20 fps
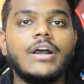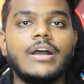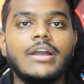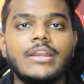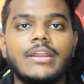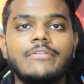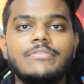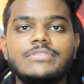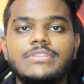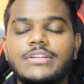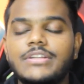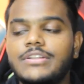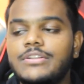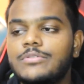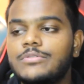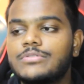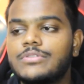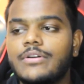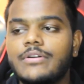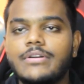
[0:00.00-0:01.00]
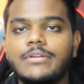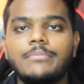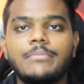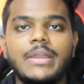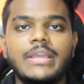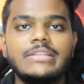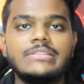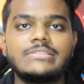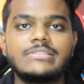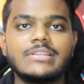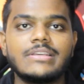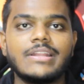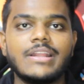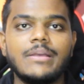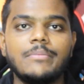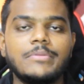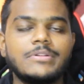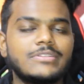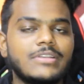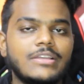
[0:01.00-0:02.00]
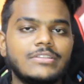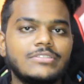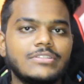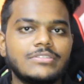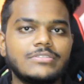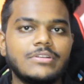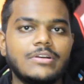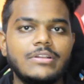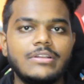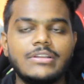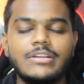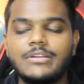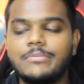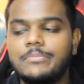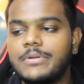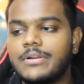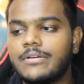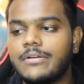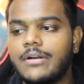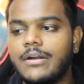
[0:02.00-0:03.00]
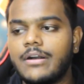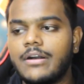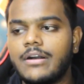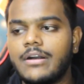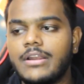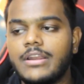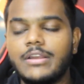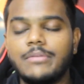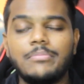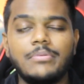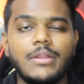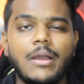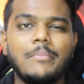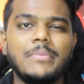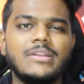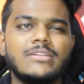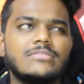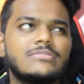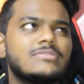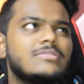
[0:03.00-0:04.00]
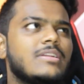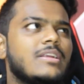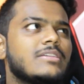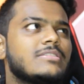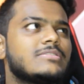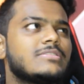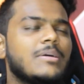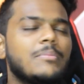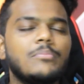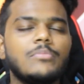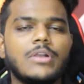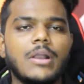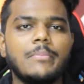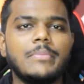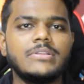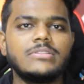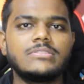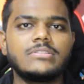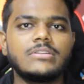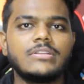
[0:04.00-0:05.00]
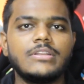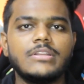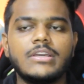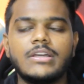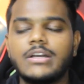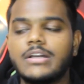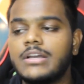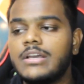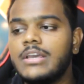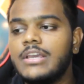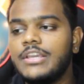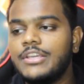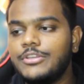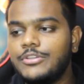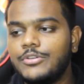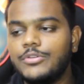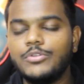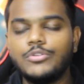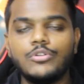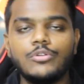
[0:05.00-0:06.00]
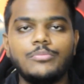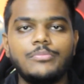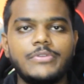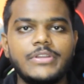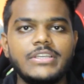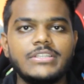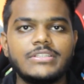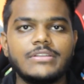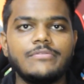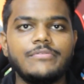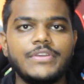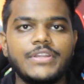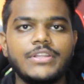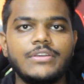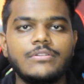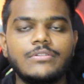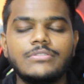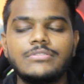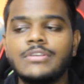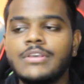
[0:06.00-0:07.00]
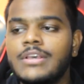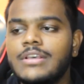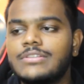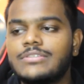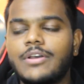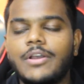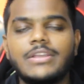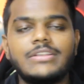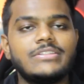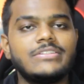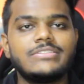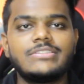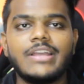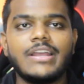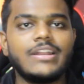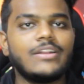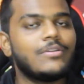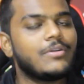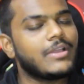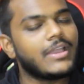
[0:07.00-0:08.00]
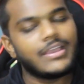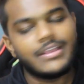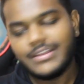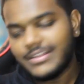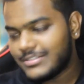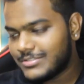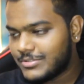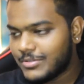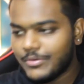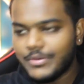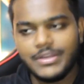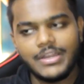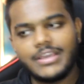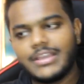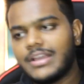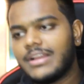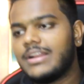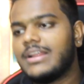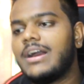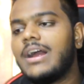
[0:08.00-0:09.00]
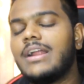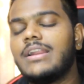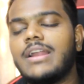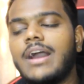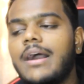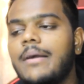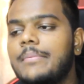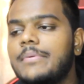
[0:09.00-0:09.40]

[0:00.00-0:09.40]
NAVID ZARDI new song on my Instagram, and I just saw a little bit, some comments in YouTube recent videos. So I decided, okay, let's do it. Like I